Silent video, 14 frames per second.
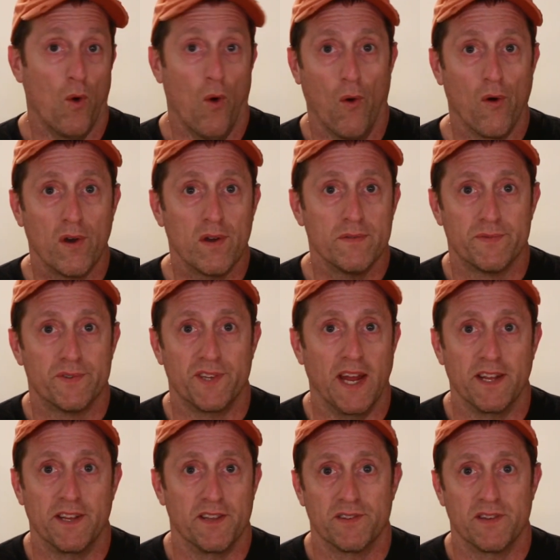Or send
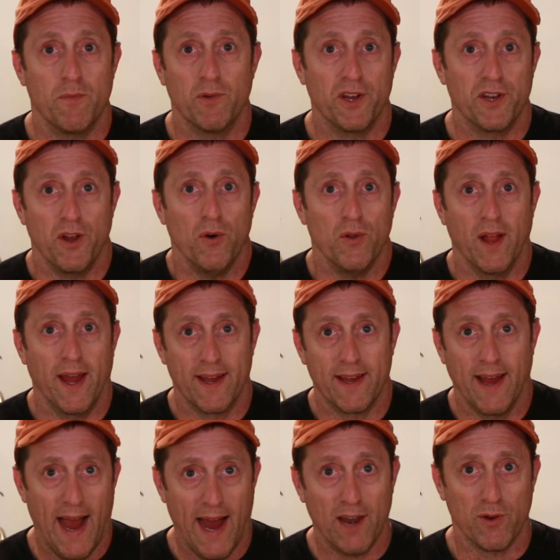it to someone you don't like.
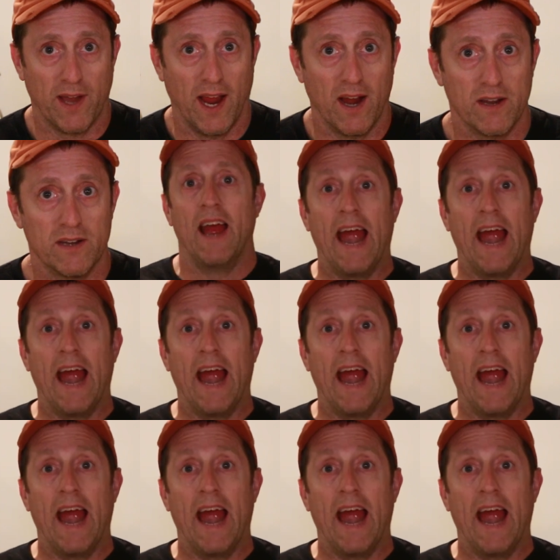I don't care.